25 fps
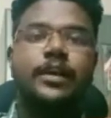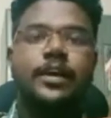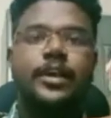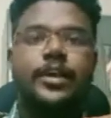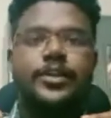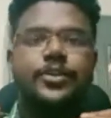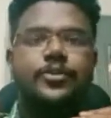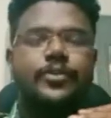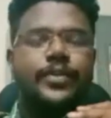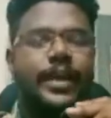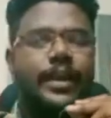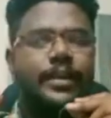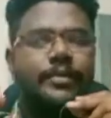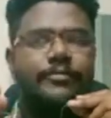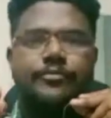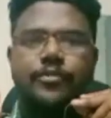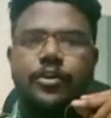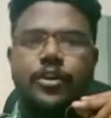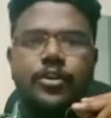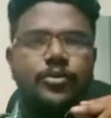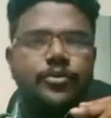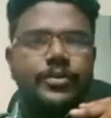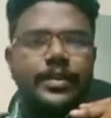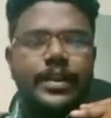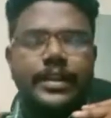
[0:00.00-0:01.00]
You can
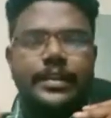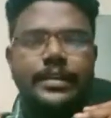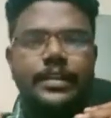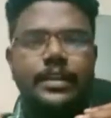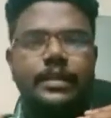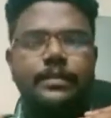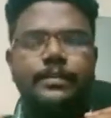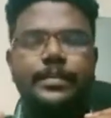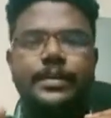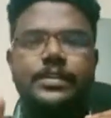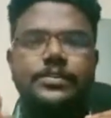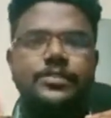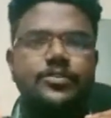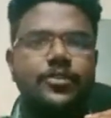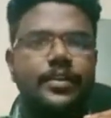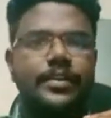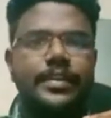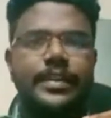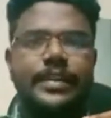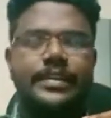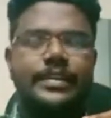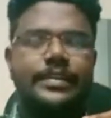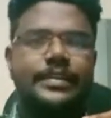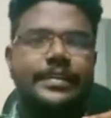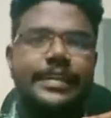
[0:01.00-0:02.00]
follow dental pulse or
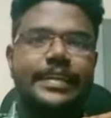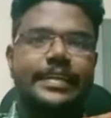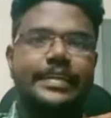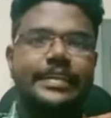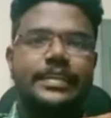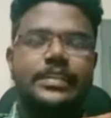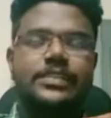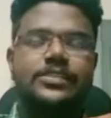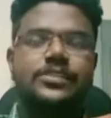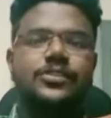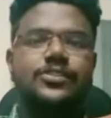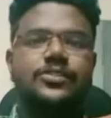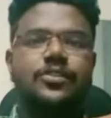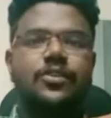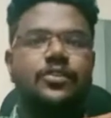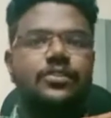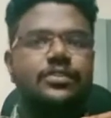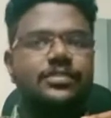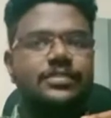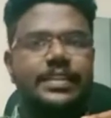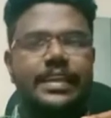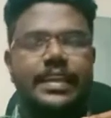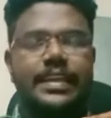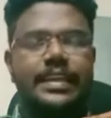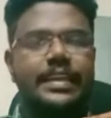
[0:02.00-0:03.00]
dentist or
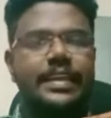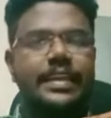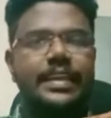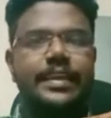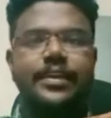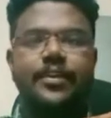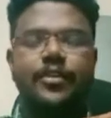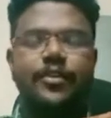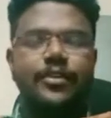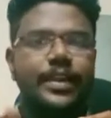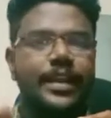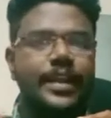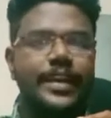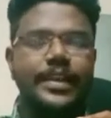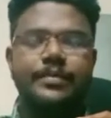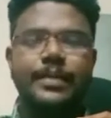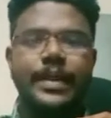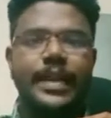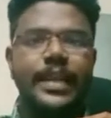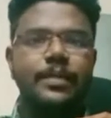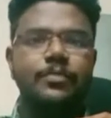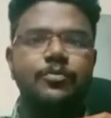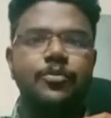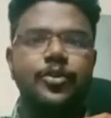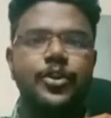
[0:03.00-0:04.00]
CDE or
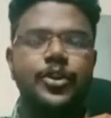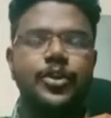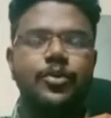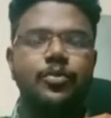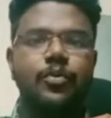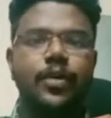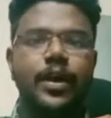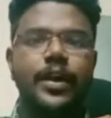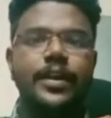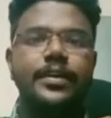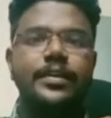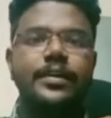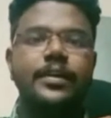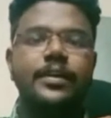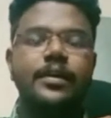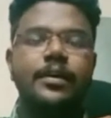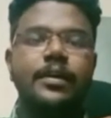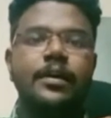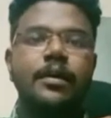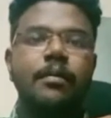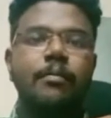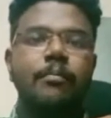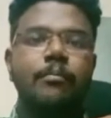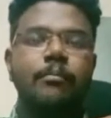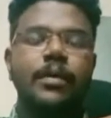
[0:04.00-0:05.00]
any book you want,
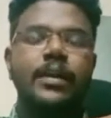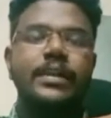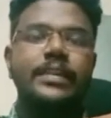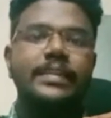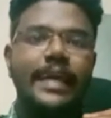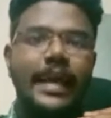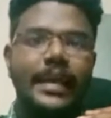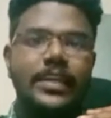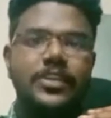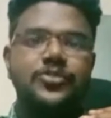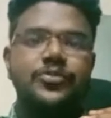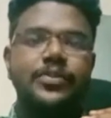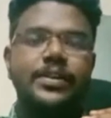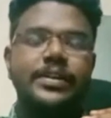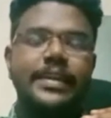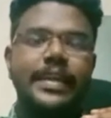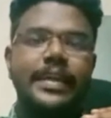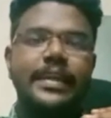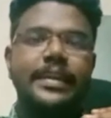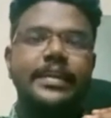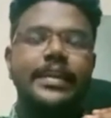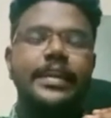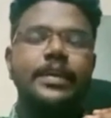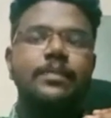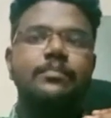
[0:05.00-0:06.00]
but the actual
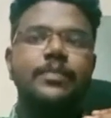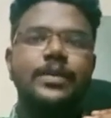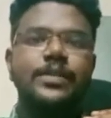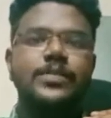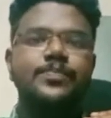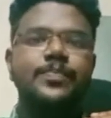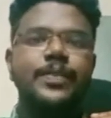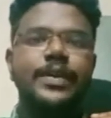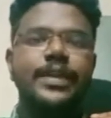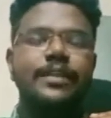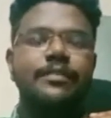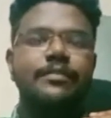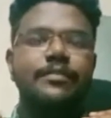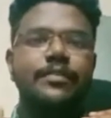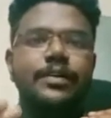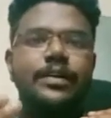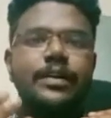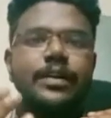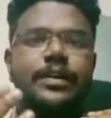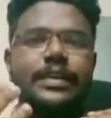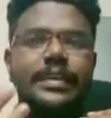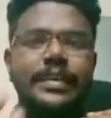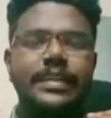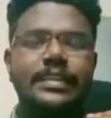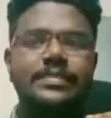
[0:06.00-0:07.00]
technique must be
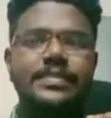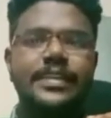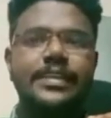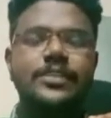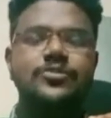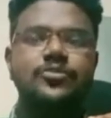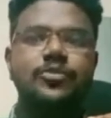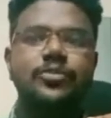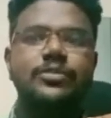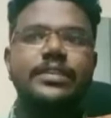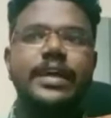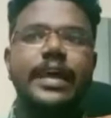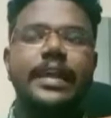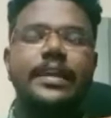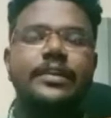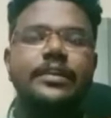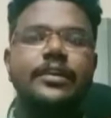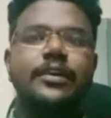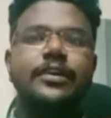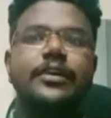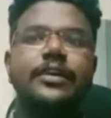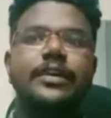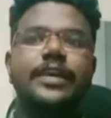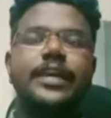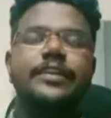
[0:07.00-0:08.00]
easy so that
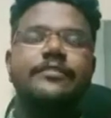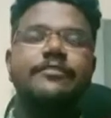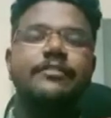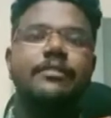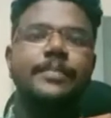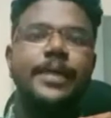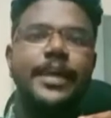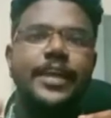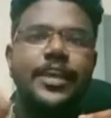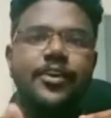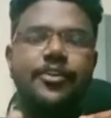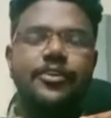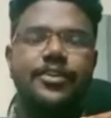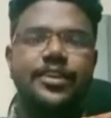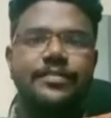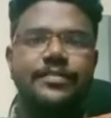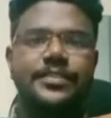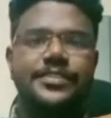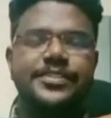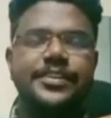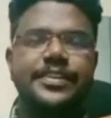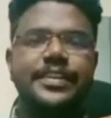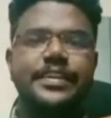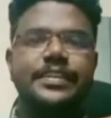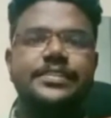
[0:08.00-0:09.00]
it will make your
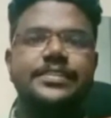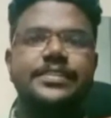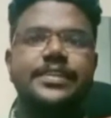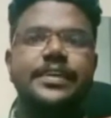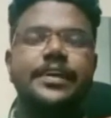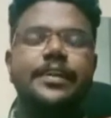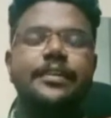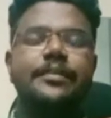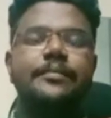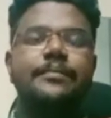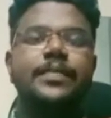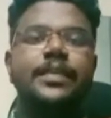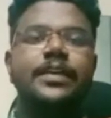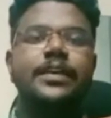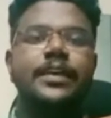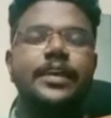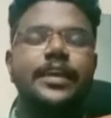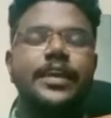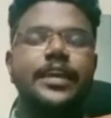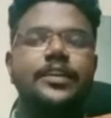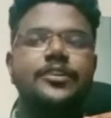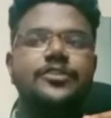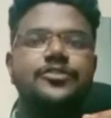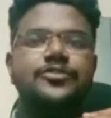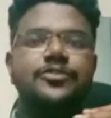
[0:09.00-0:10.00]
revision easier.
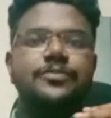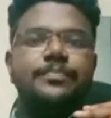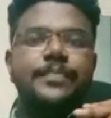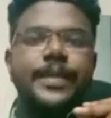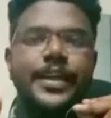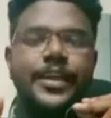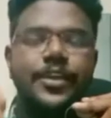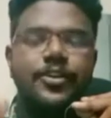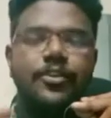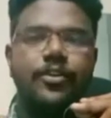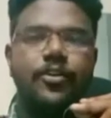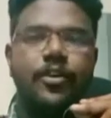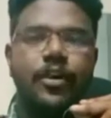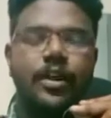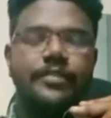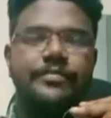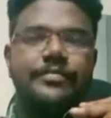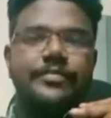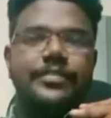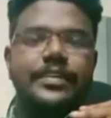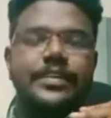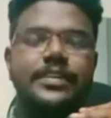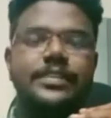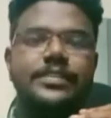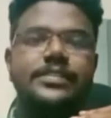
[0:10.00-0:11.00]
It should make your
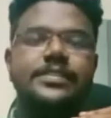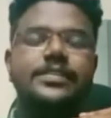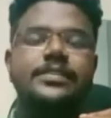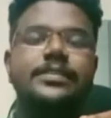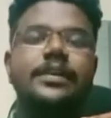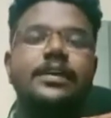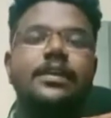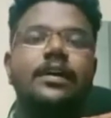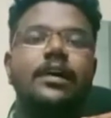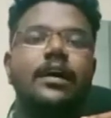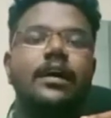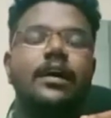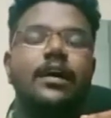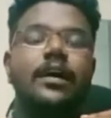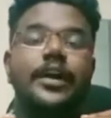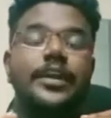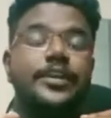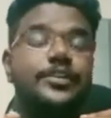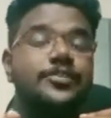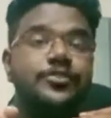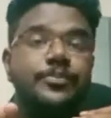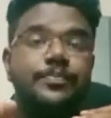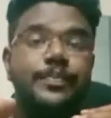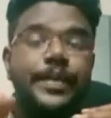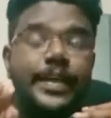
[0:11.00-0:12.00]
confidence,
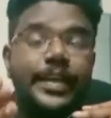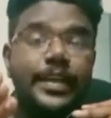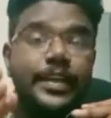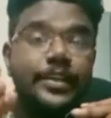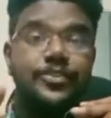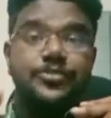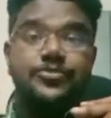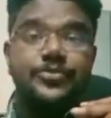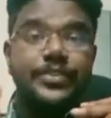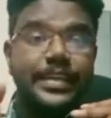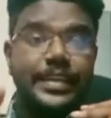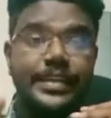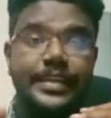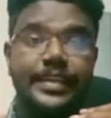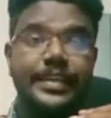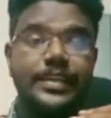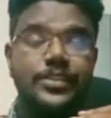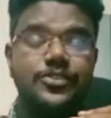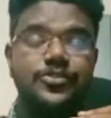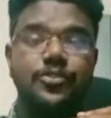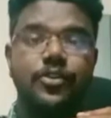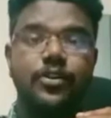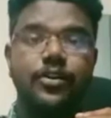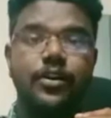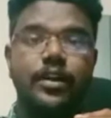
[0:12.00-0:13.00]
it should
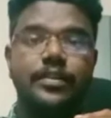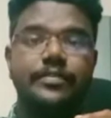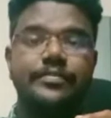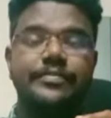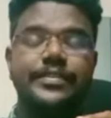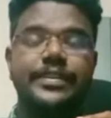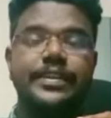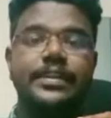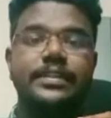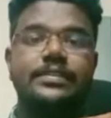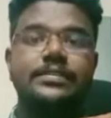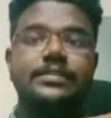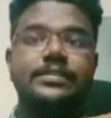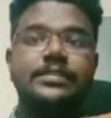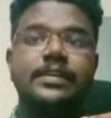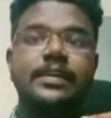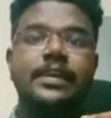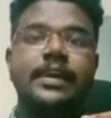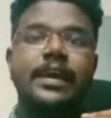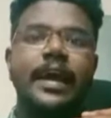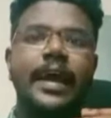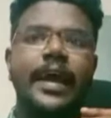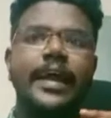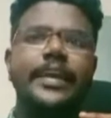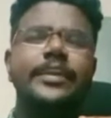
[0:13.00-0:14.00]
increase your confidence,
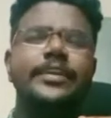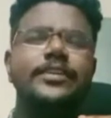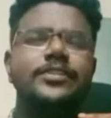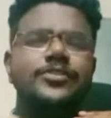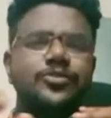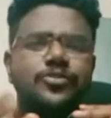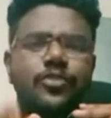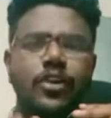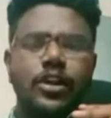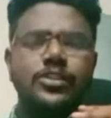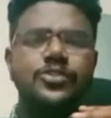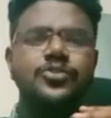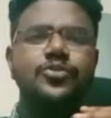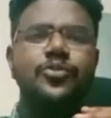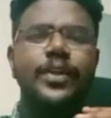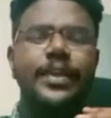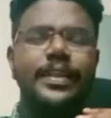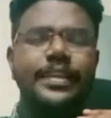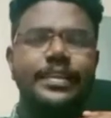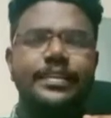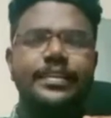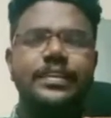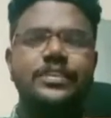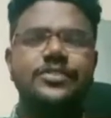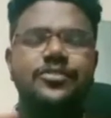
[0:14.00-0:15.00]
and it should also
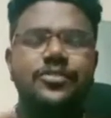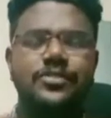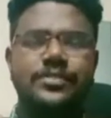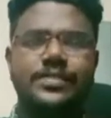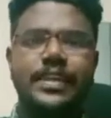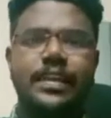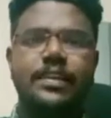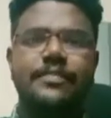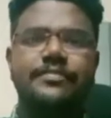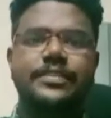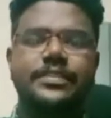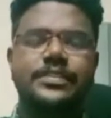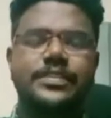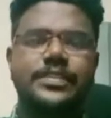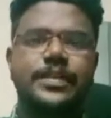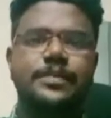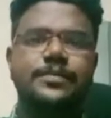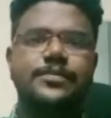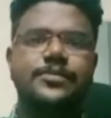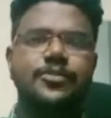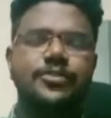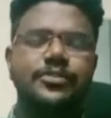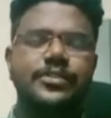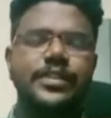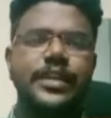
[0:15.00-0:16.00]
increase your self
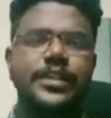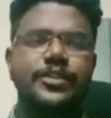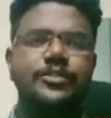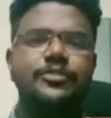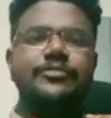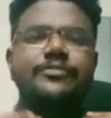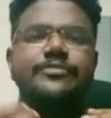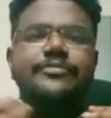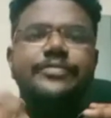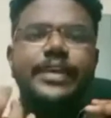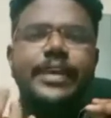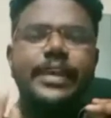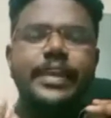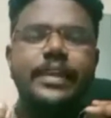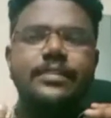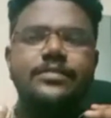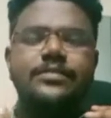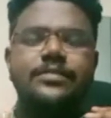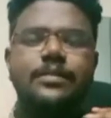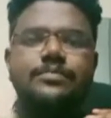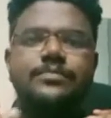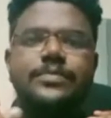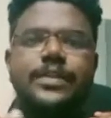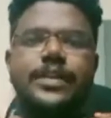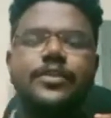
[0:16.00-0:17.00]
esteem so that you feel
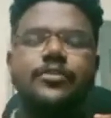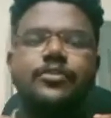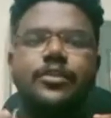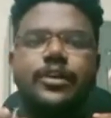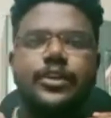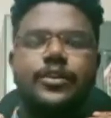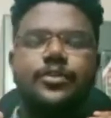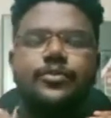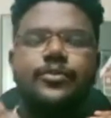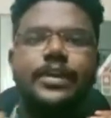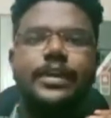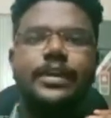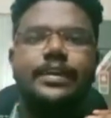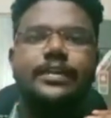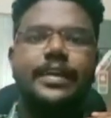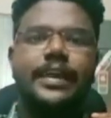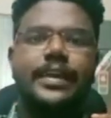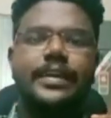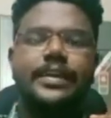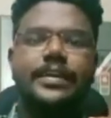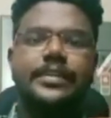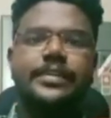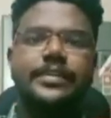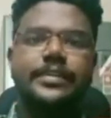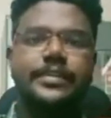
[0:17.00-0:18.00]
something you are doing
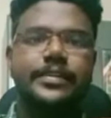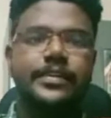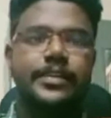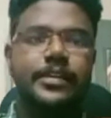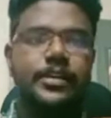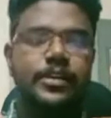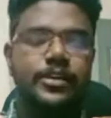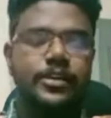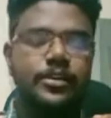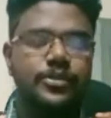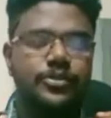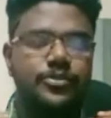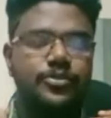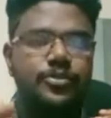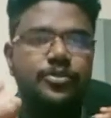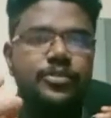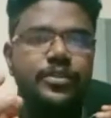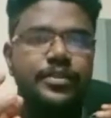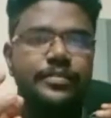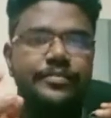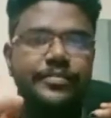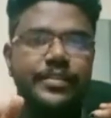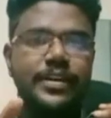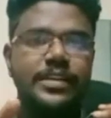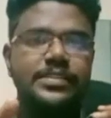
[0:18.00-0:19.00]
right at it. So
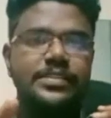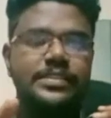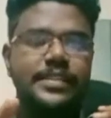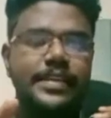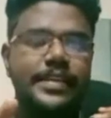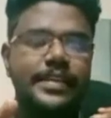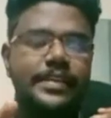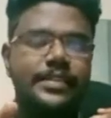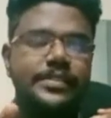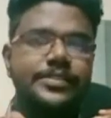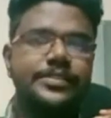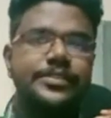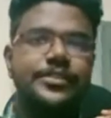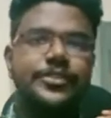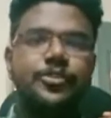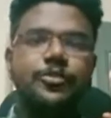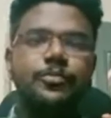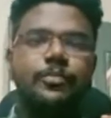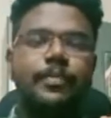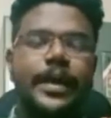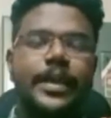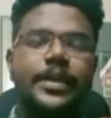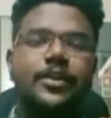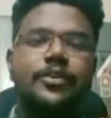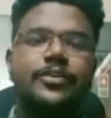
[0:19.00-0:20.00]
the first thing is you
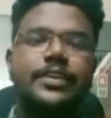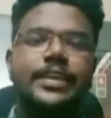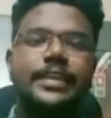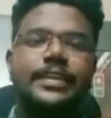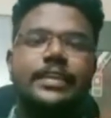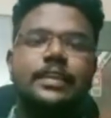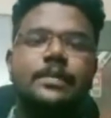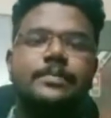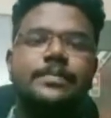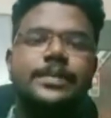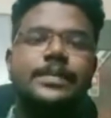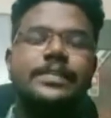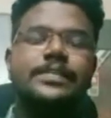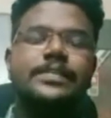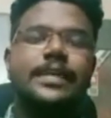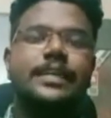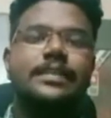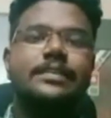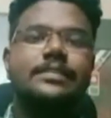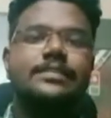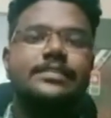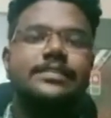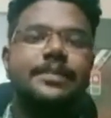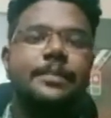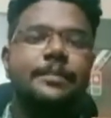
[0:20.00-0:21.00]
buy your dental pulse
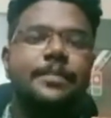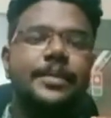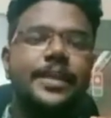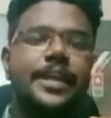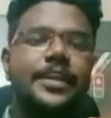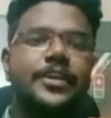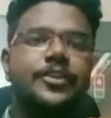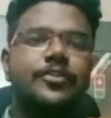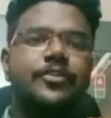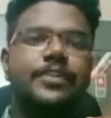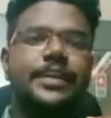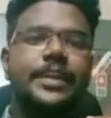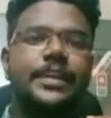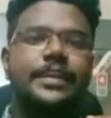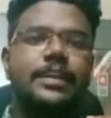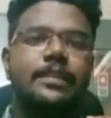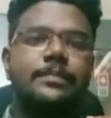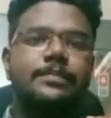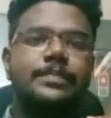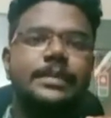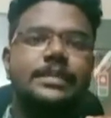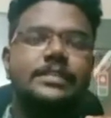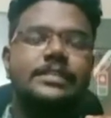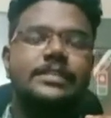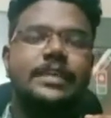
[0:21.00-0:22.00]
and separate your dental
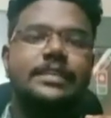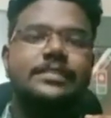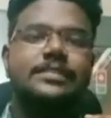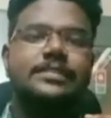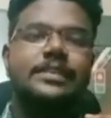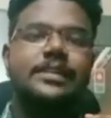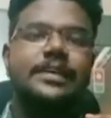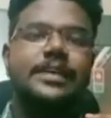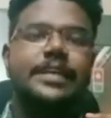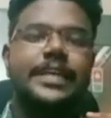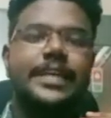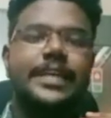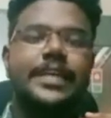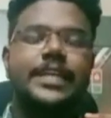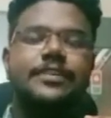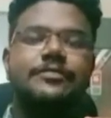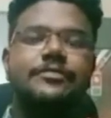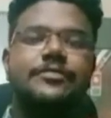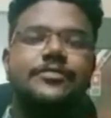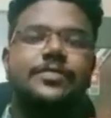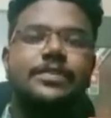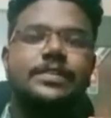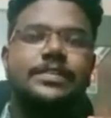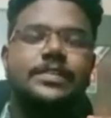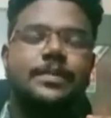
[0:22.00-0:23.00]
pulse as
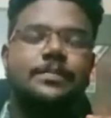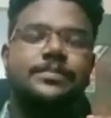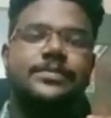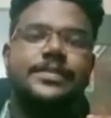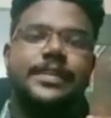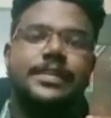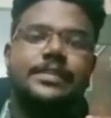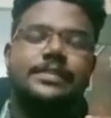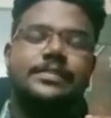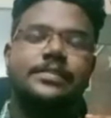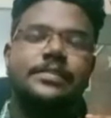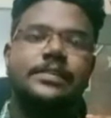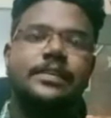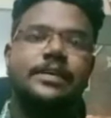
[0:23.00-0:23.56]
individual subjects.